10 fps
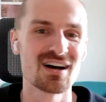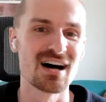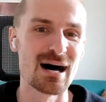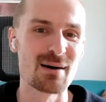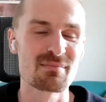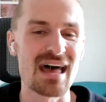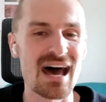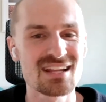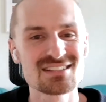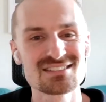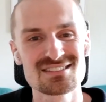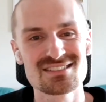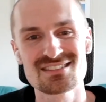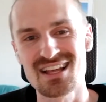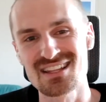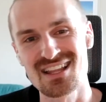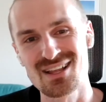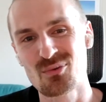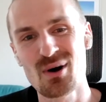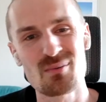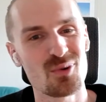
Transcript: Um, that is what